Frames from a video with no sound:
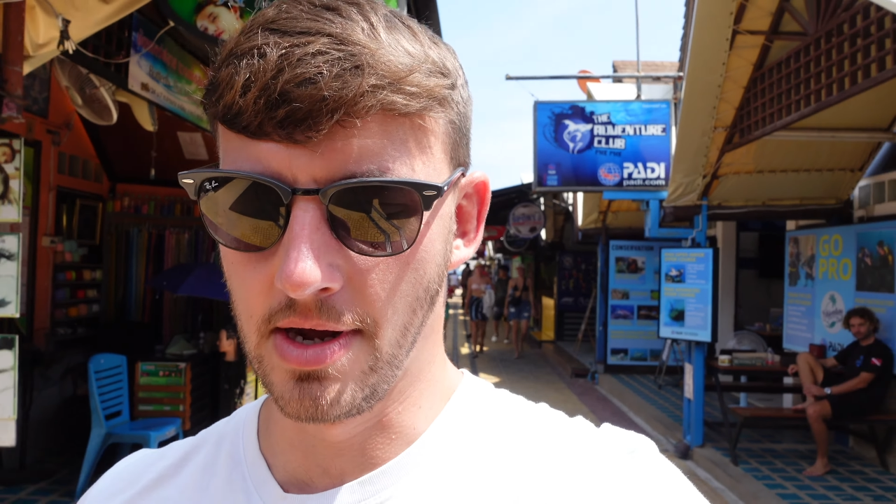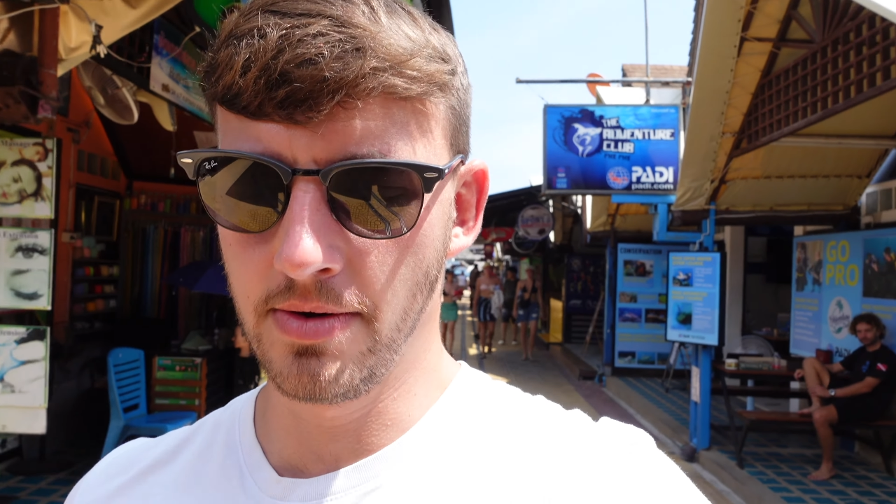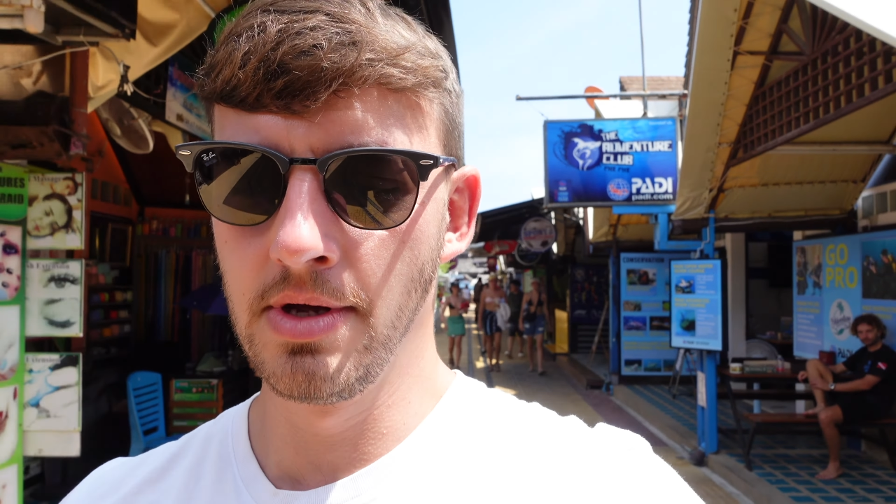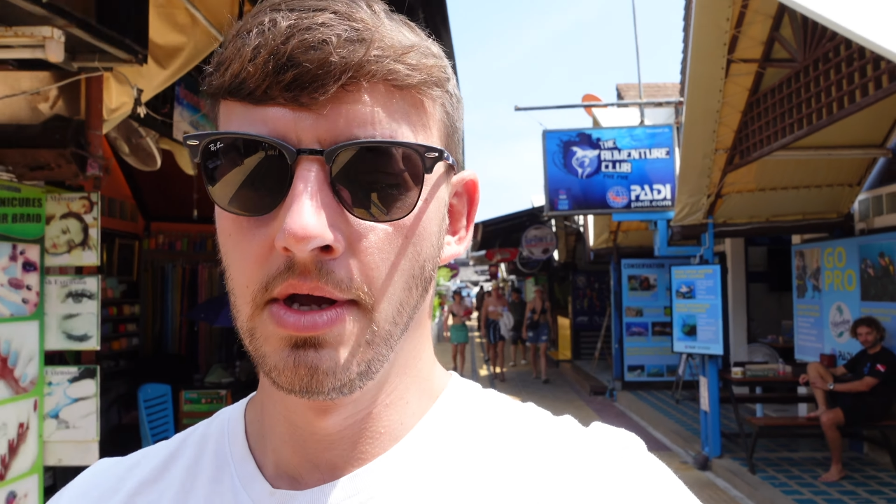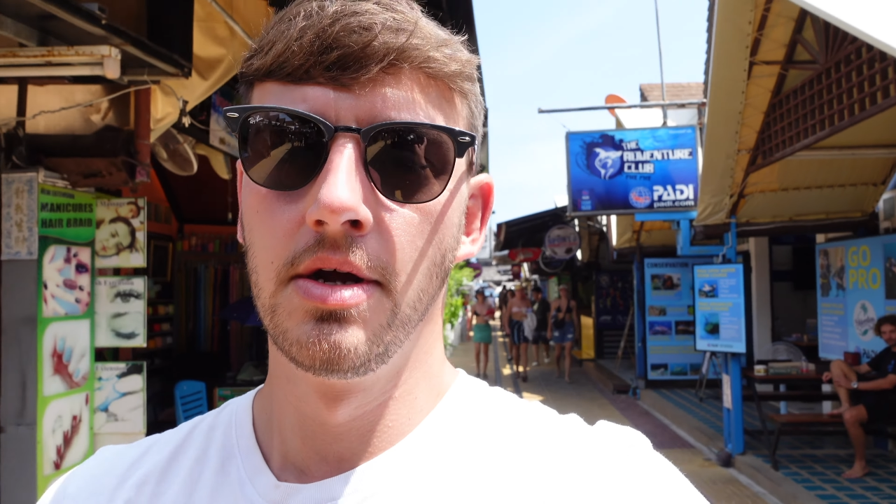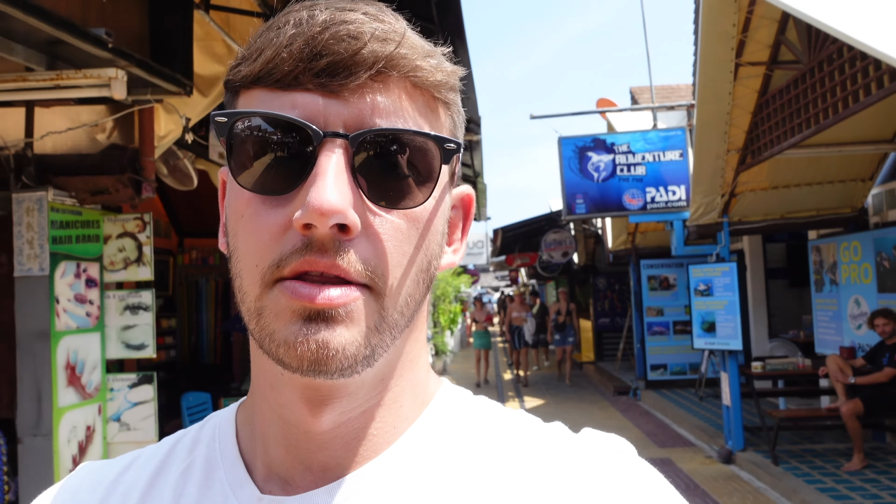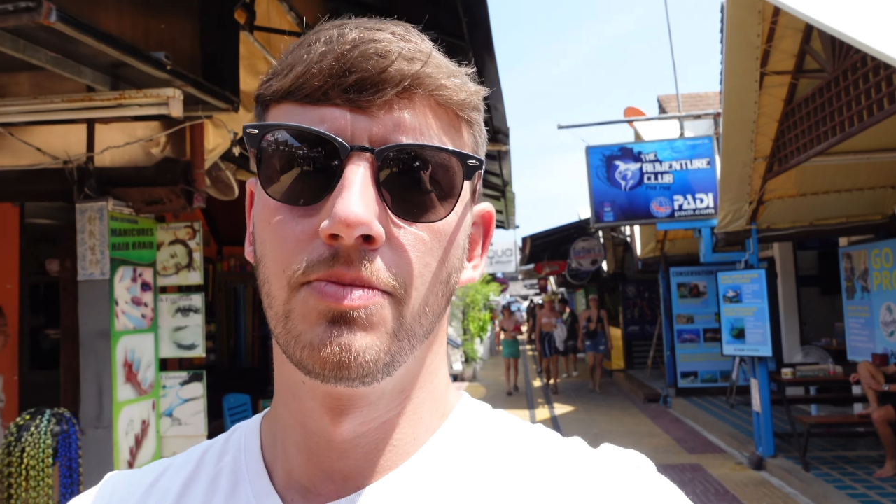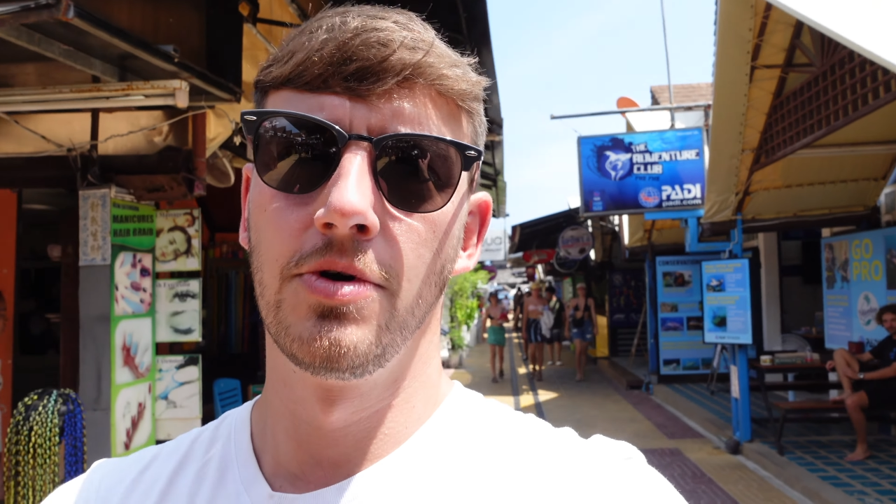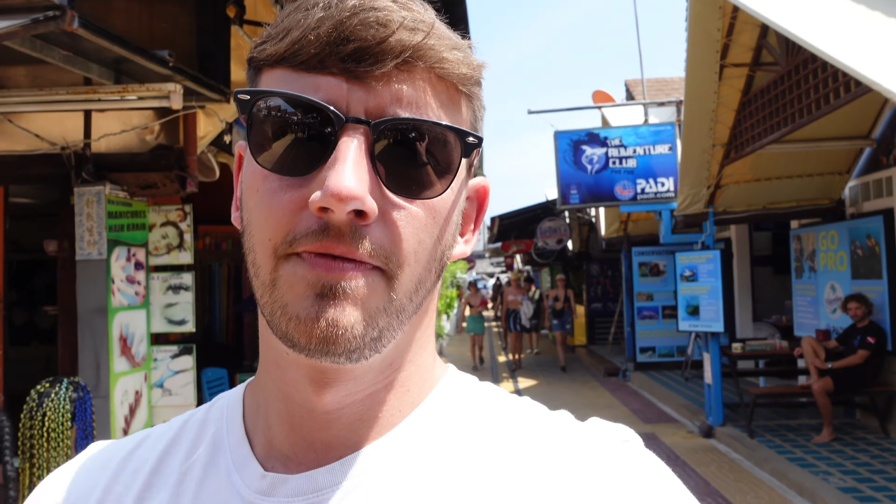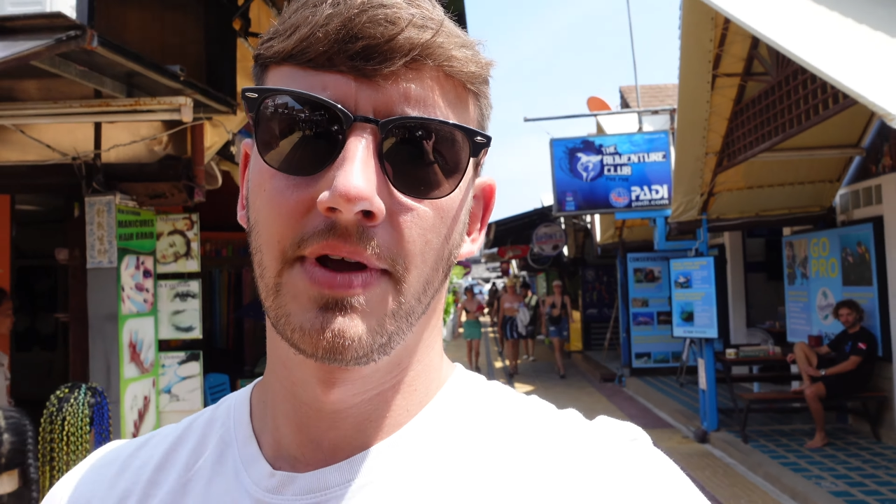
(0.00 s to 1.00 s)
note,
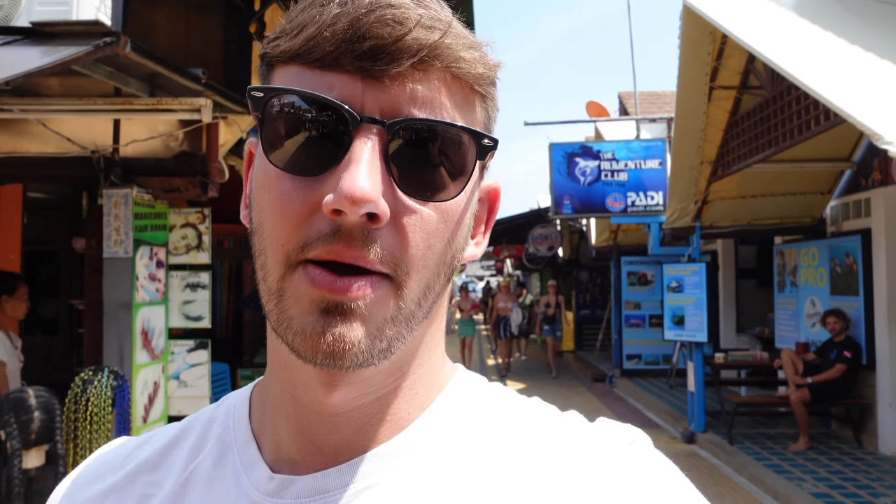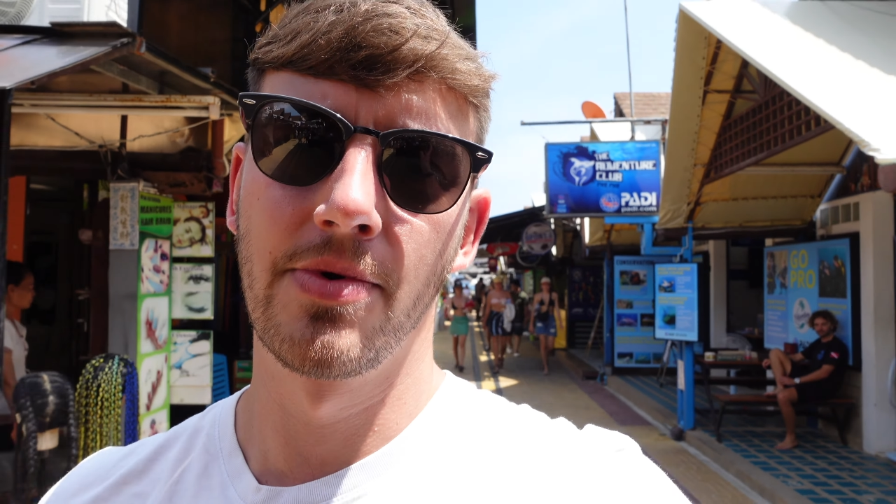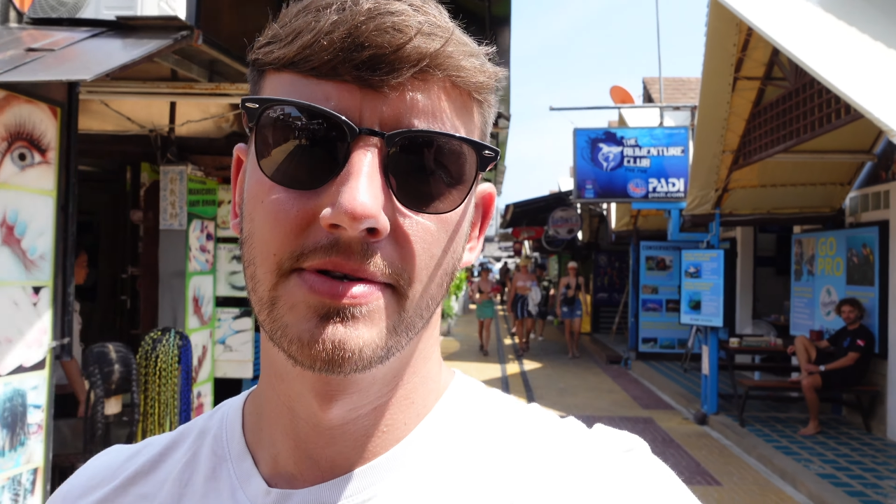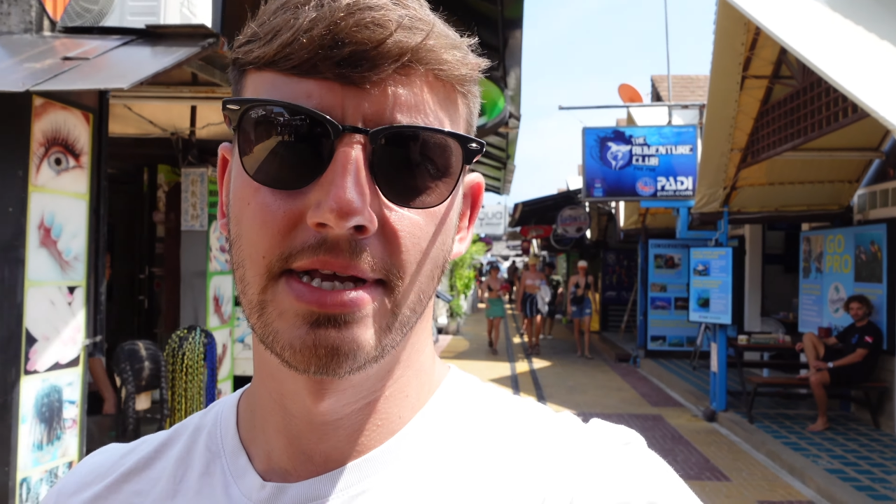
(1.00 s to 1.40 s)
the one thing I will